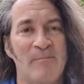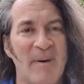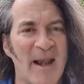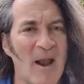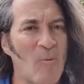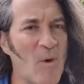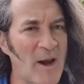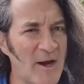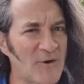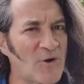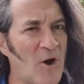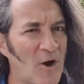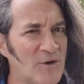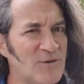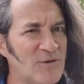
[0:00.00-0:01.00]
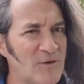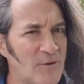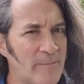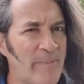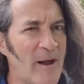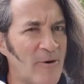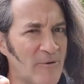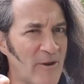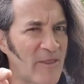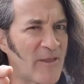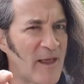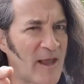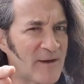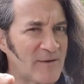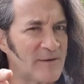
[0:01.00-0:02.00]
but I want to talk to you about
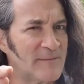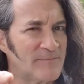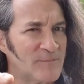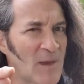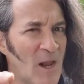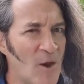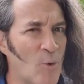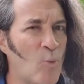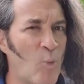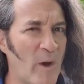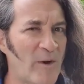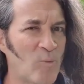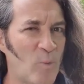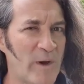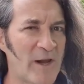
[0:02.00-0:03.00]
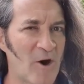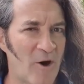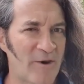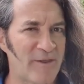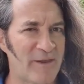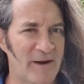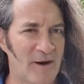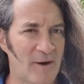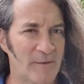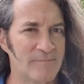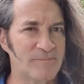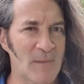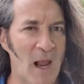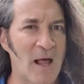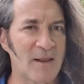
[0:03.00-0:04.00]
that when we are there.
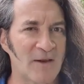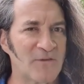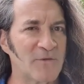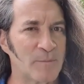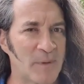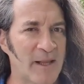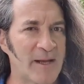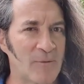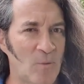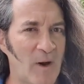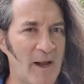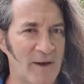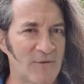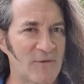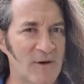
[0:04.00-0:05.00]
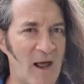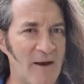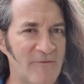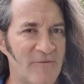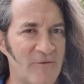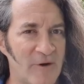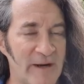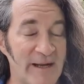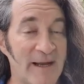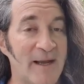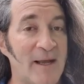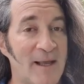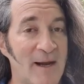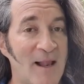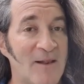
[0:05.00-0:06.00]
I'll explain why it's not free,
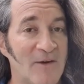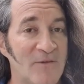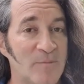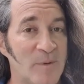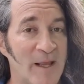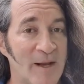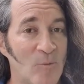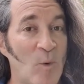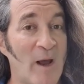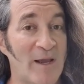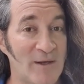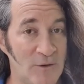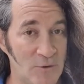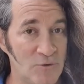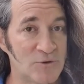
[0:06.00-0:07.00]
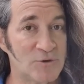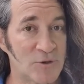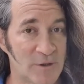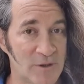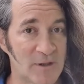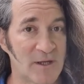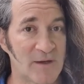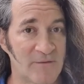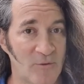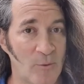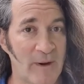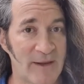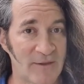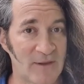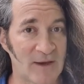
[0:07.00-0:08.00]
and I'll explain why you shouldn't give
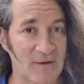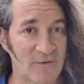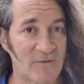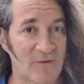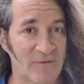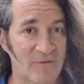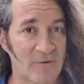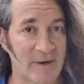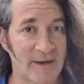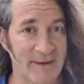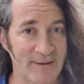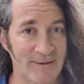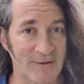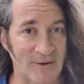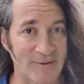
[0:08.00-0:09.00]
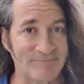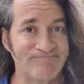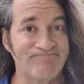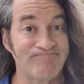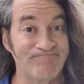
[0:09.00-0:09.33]
away things for free either.